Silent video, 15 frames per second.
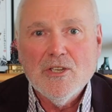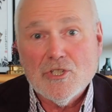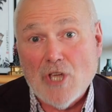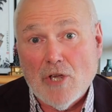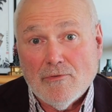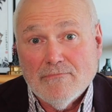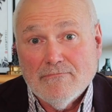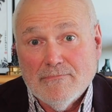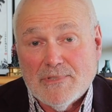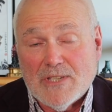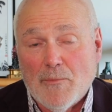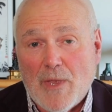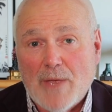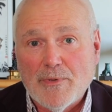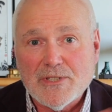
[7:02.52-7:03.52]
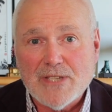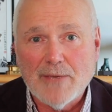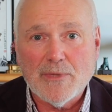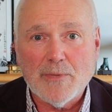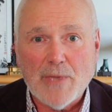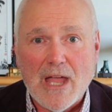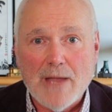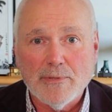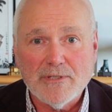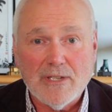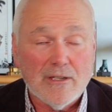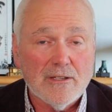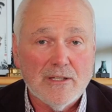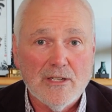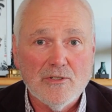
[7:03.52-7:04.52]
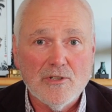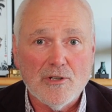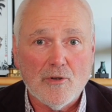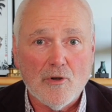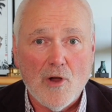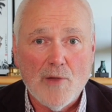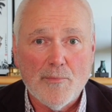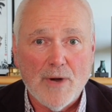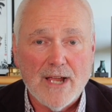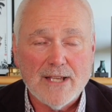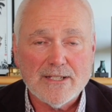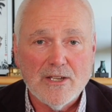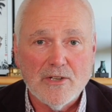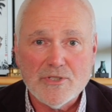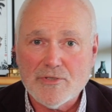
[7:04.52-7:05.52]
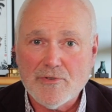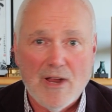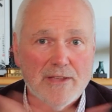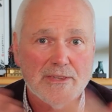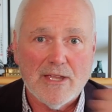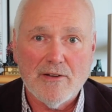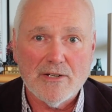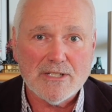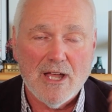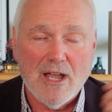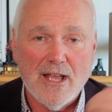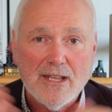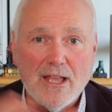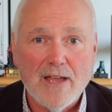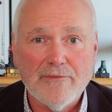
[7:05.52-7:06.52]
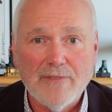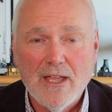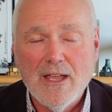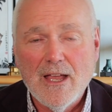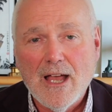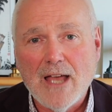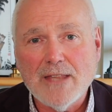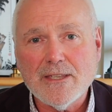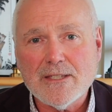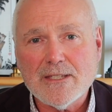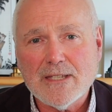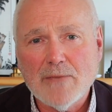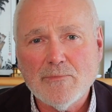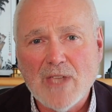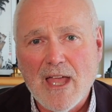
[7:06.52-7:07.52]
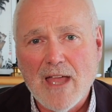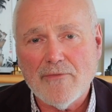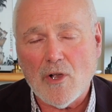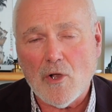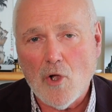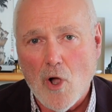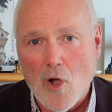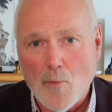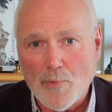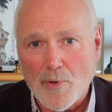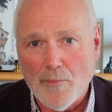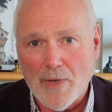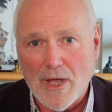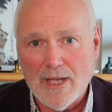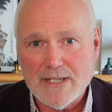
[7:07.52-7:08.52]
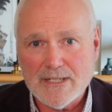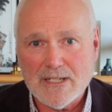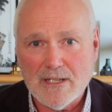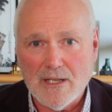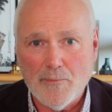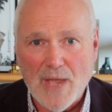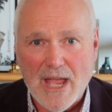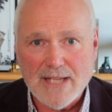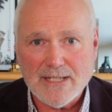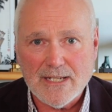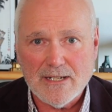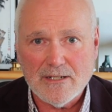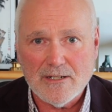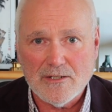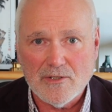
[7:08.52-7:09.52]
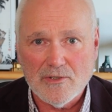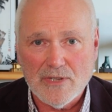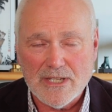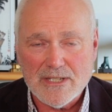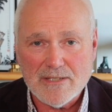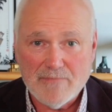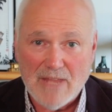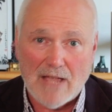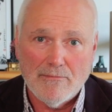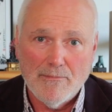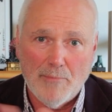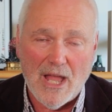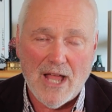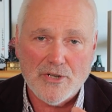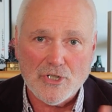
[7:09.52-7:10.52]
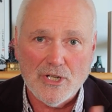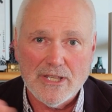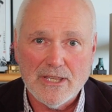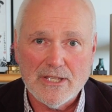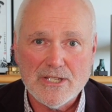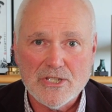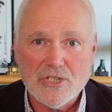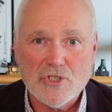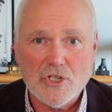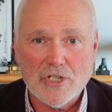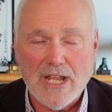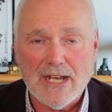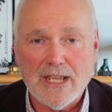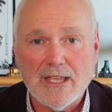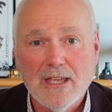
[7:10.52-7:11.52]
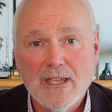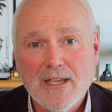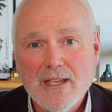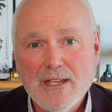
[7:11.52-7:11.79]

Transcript: So, some people seem to be able to continue to grow brain cells throughout their entire life. Others seem to have a compromised capacity to do this. Now, partially this is genetic,